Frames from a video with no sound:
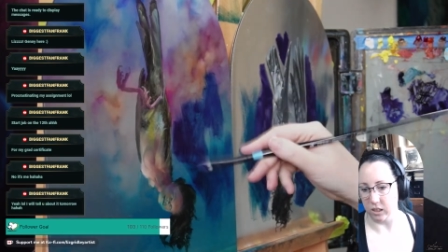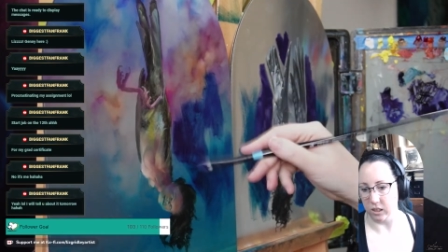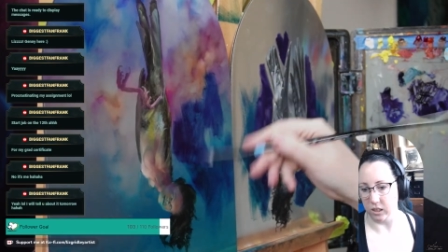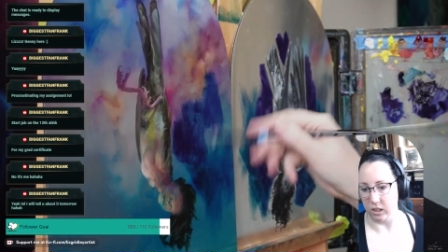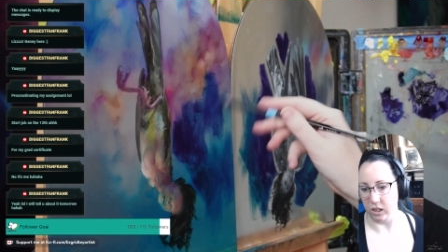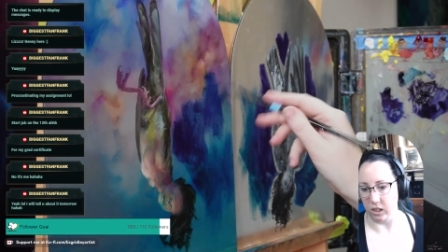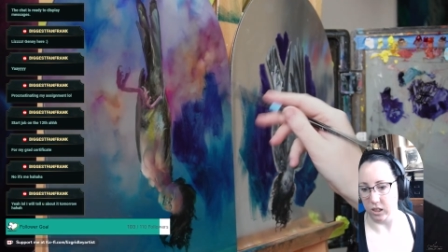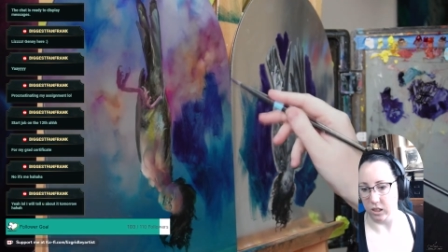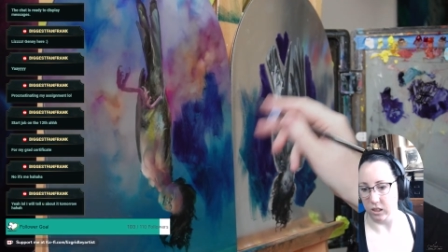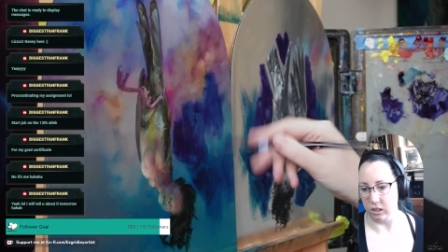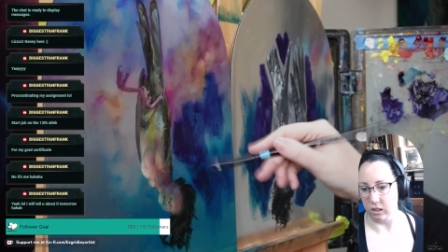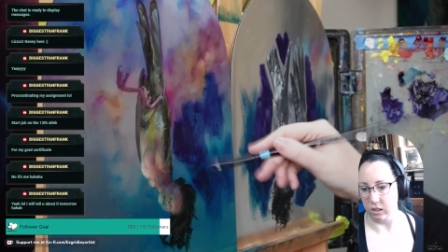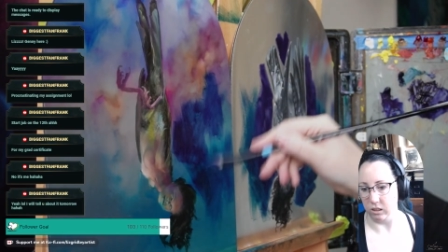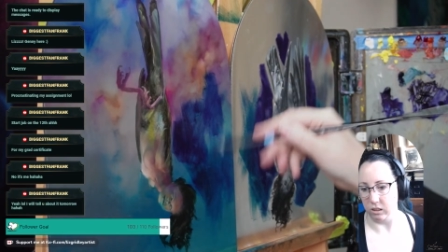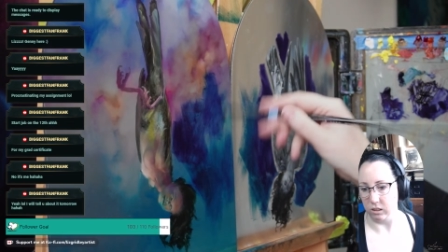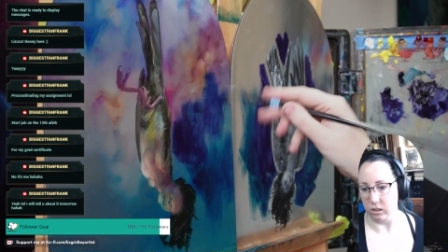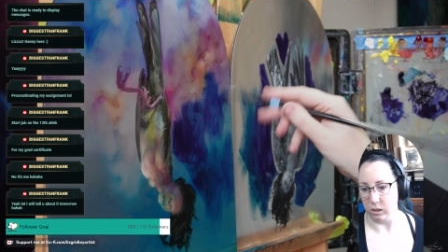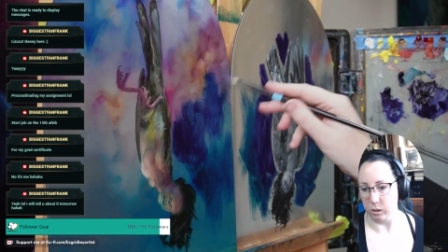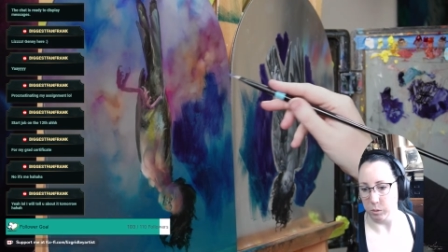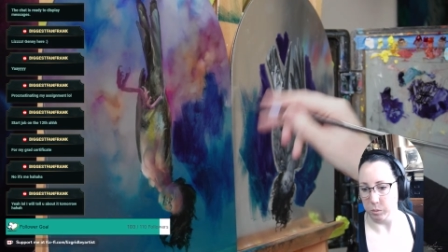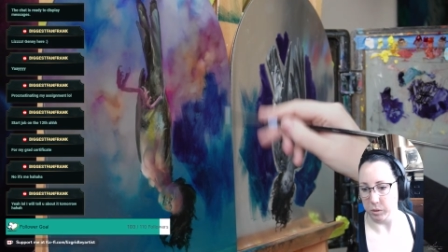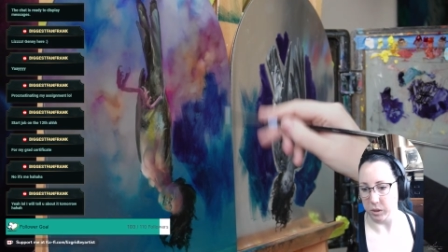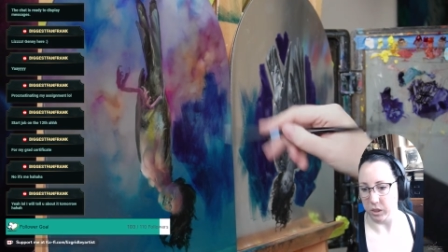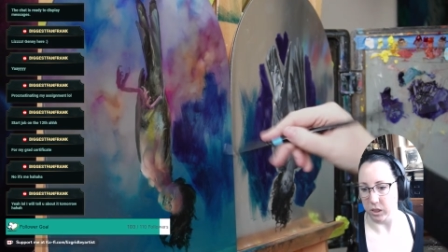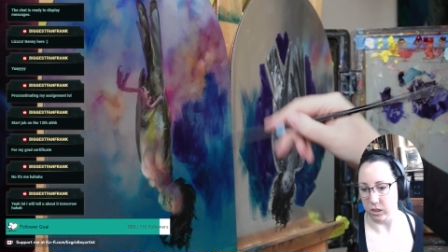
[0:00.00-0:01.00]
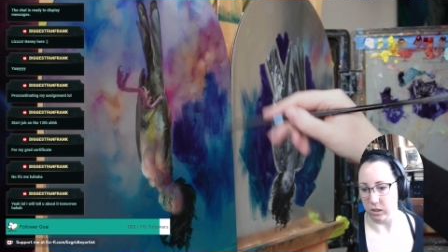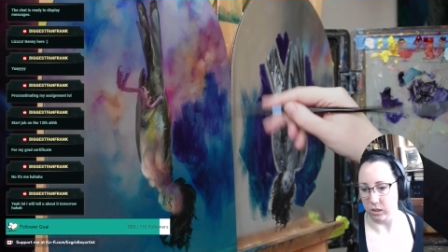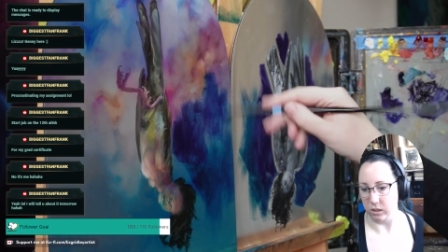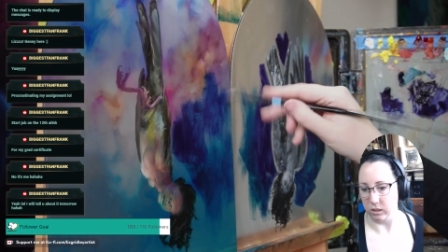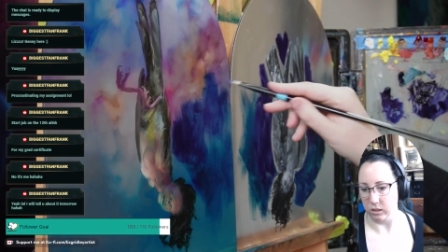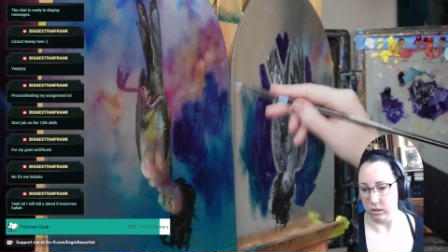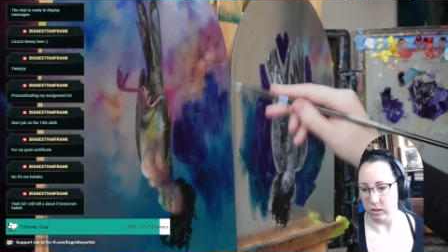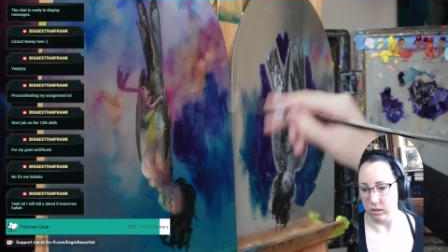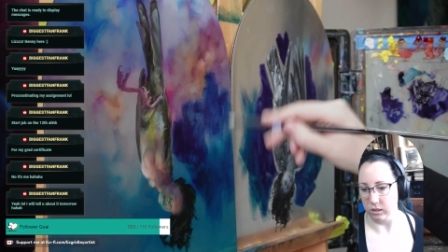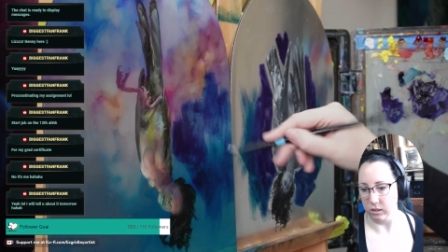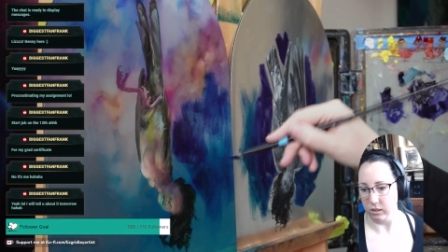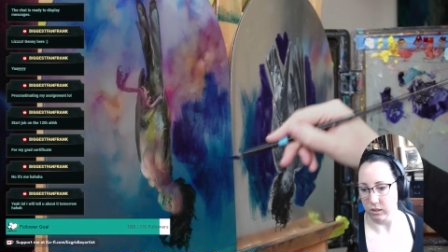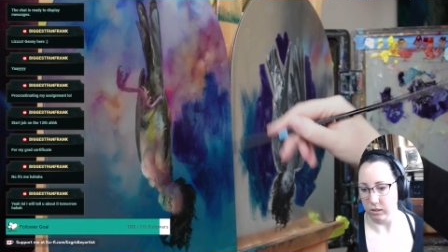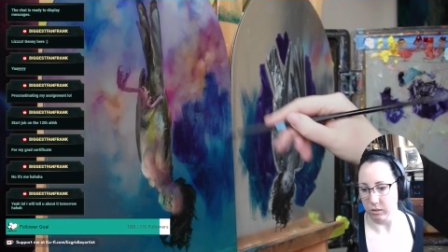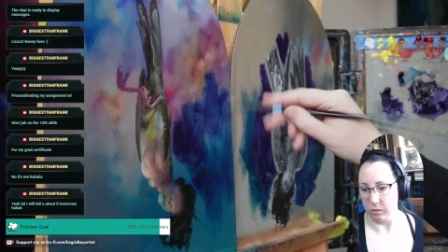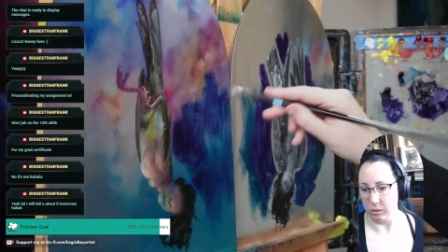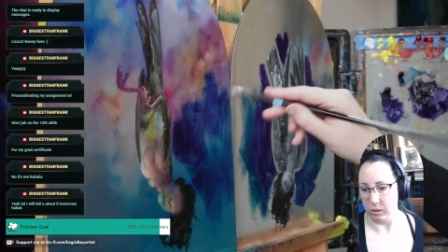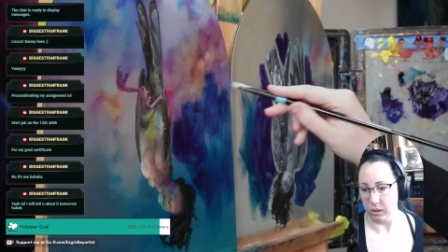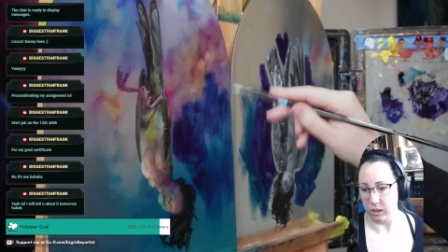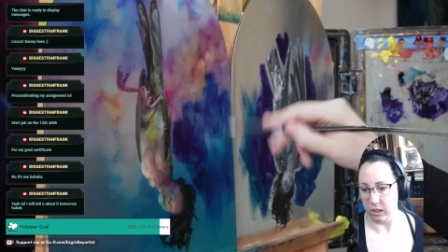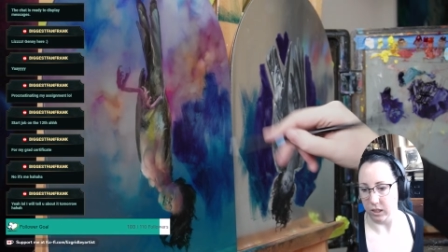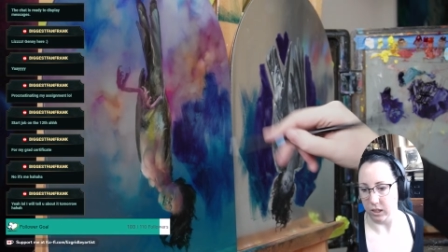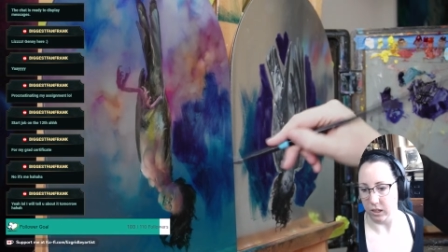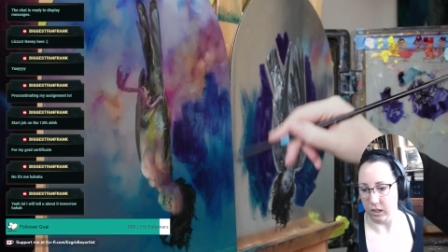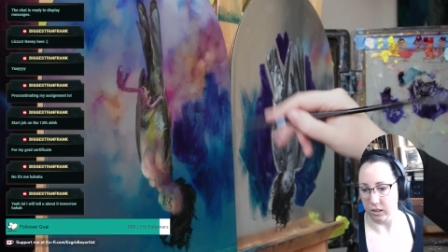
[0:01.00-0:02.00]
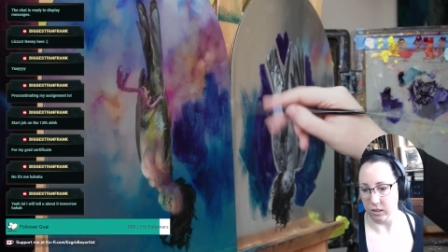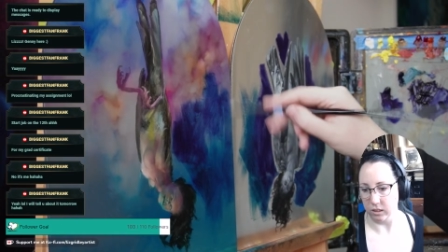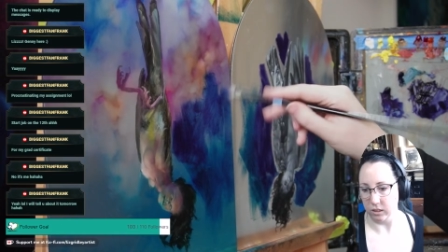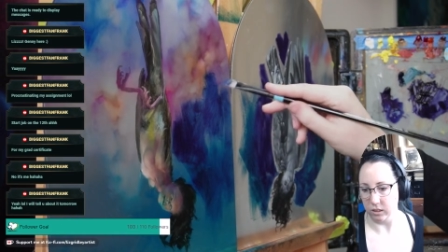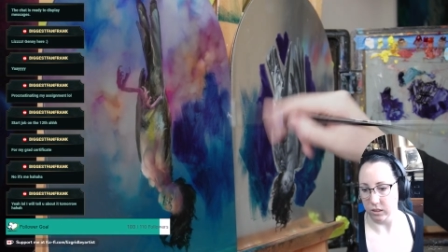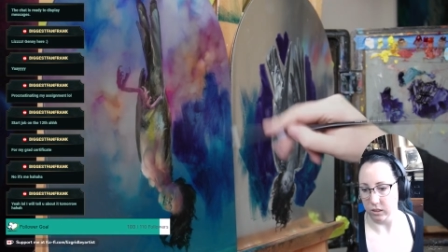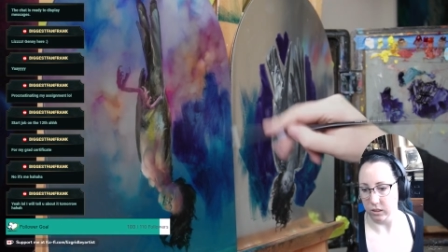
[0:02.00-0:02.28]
again. I'm done with that.